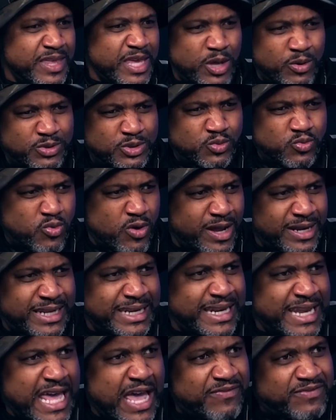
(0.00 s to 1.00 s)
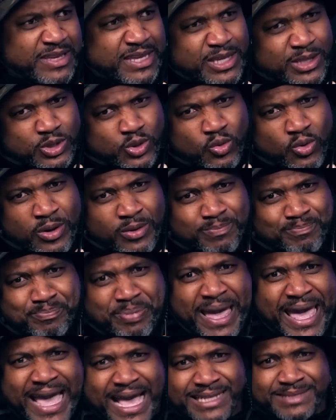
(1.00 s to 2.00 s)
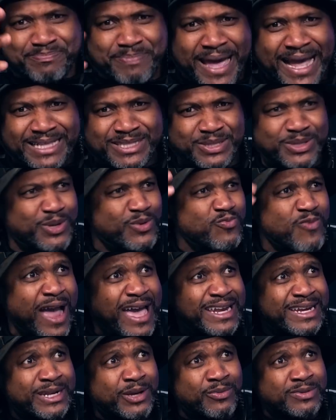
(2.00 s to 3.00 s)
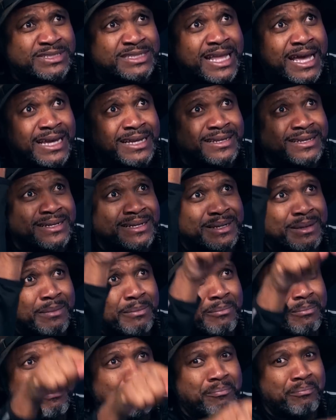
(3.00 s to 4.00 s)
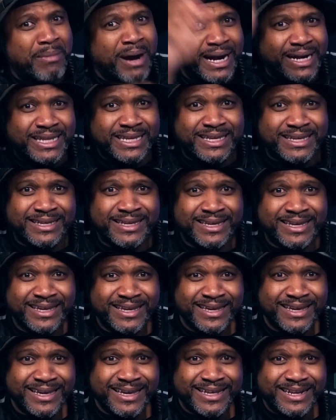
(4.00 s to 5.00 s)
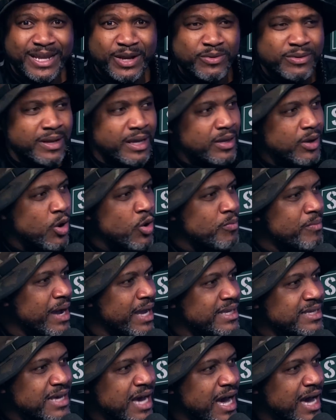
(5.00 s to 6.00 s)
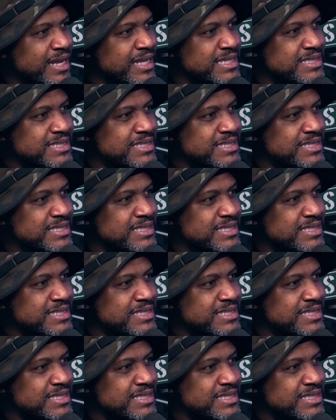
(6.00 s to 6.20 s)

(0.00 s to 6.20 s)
He was running left, and he threw a pass back to the right, and it was like money. They were like, oh, my God.